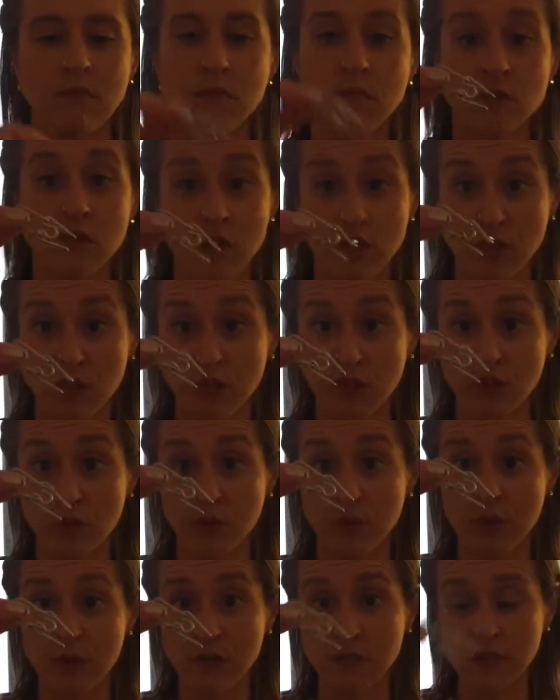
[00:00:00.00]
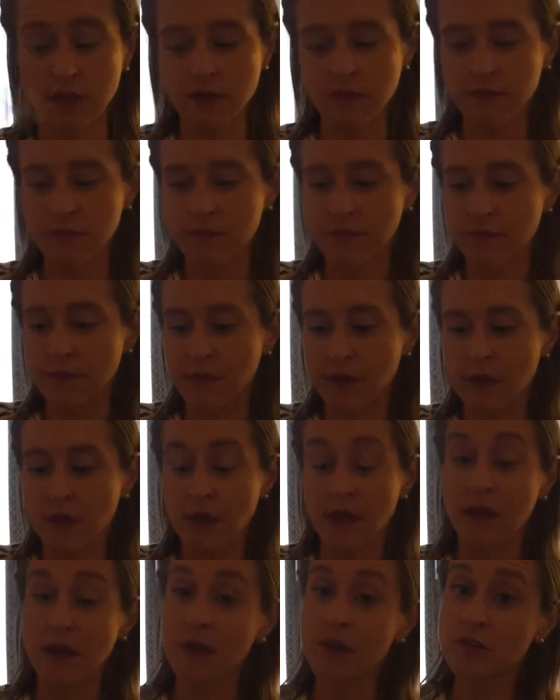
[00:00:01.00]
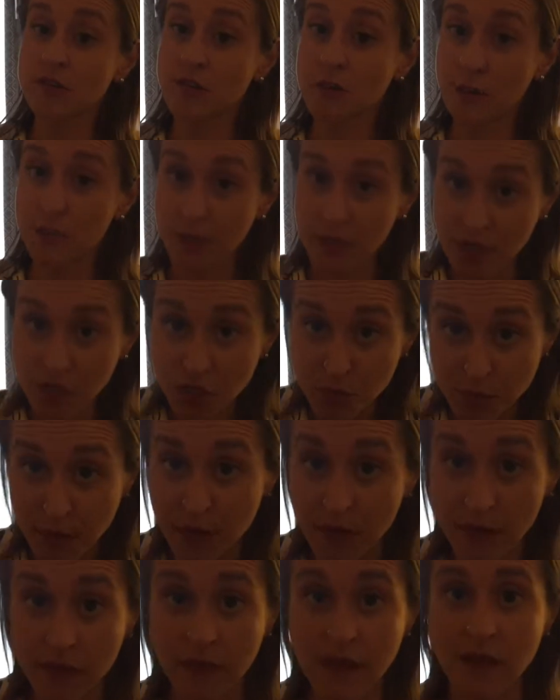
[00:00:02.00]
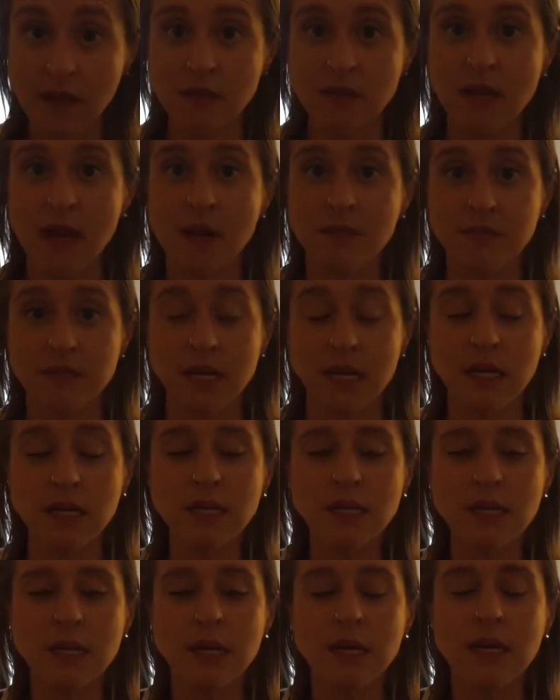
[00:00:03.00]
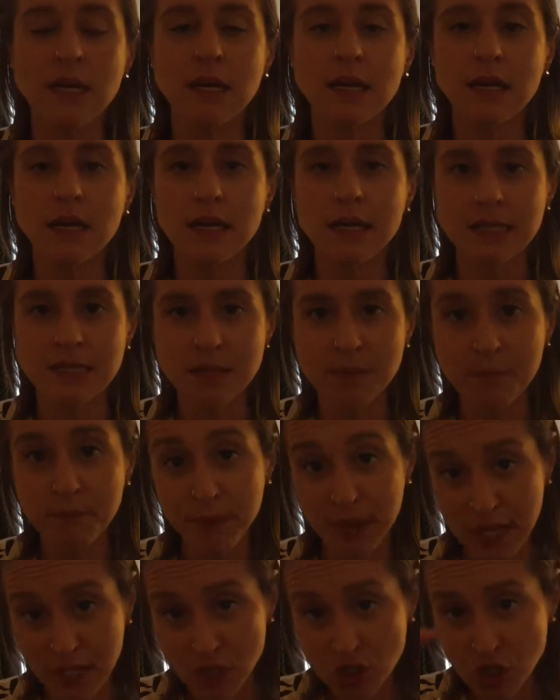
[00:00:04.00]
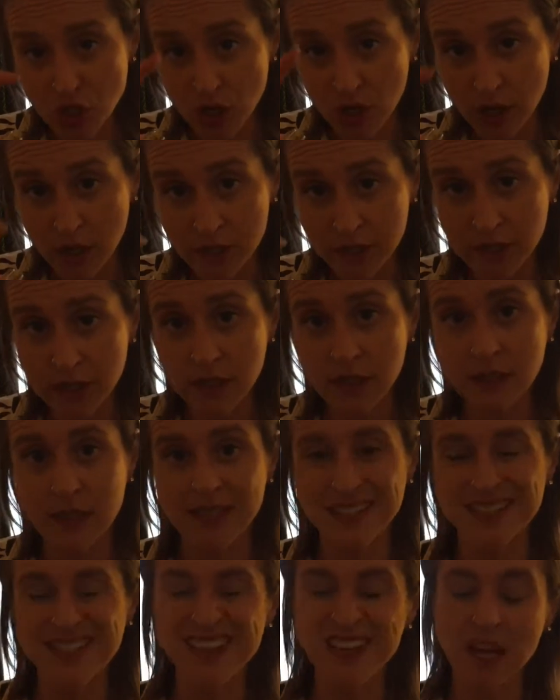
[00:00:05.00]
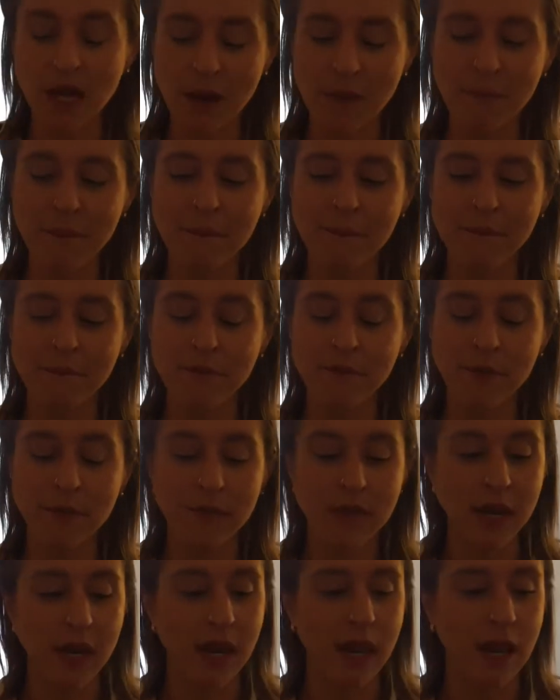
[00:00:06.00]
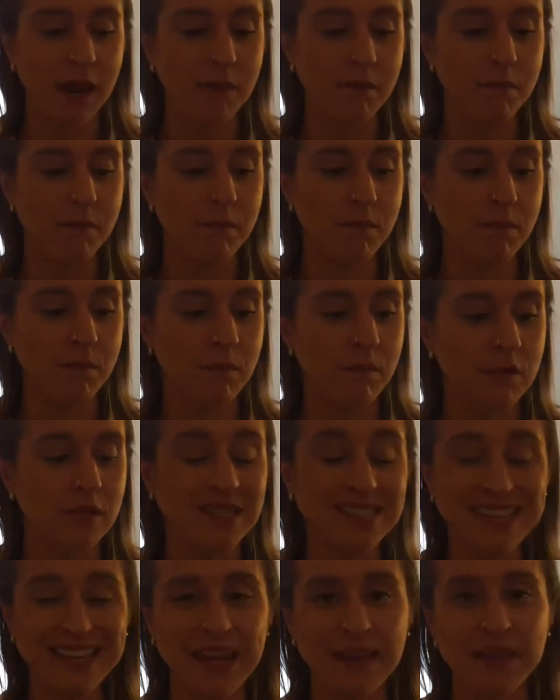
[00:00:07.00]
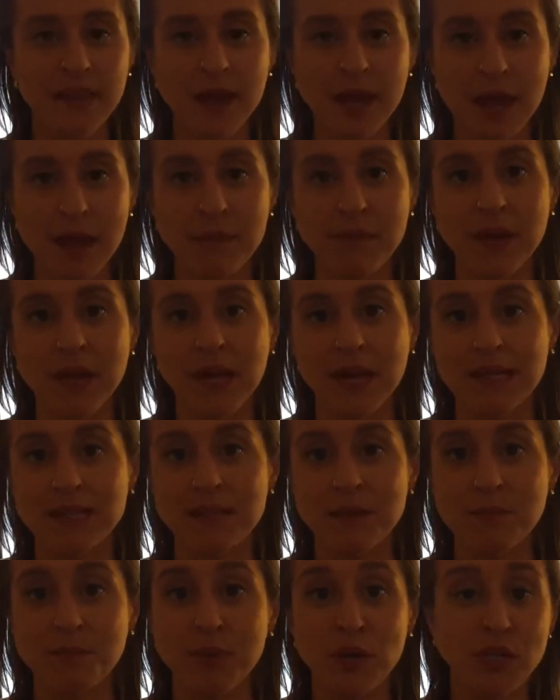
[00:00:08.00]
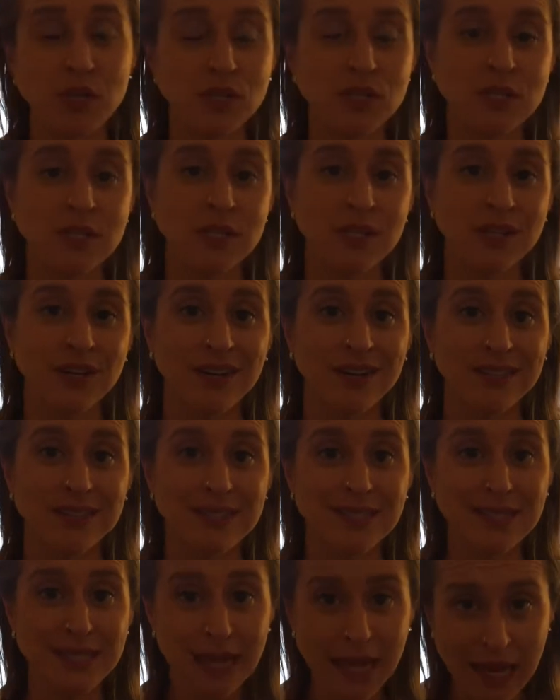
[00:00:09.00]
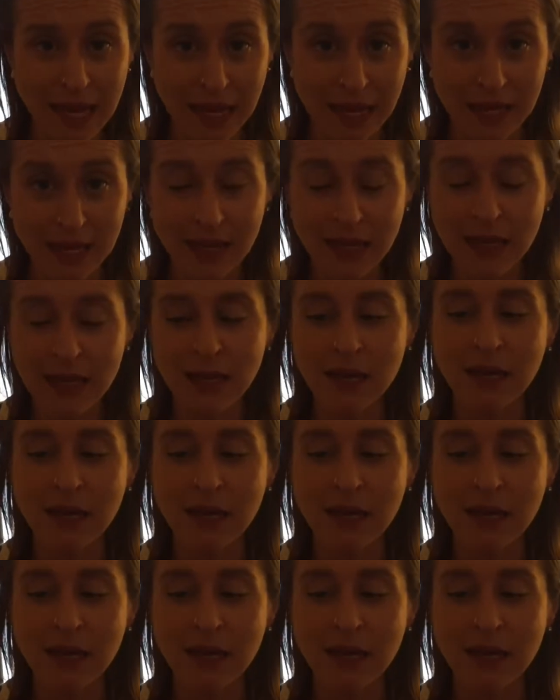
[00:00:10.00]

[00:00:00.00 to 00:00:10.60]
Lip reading: So I took two prongs out. And here's where the pinch part of things comes in, is the pinch collar doesn't come from the name, doesn't get the name because it pinches the dog's skin.